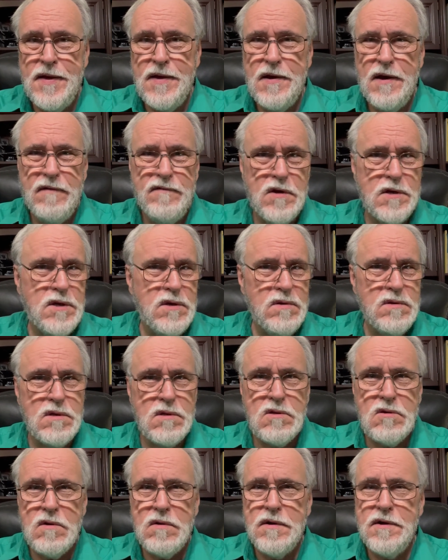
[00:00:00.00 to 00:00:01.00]
of
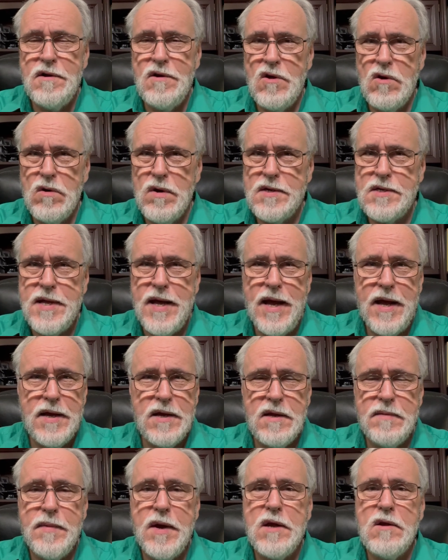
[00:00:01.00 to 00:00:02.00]
accusatorial or
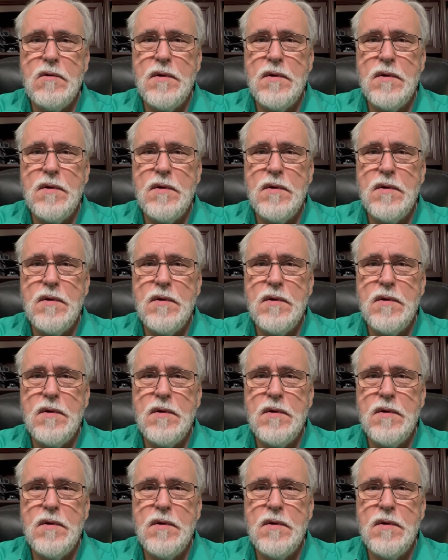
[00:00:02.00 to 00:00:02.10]
attack in my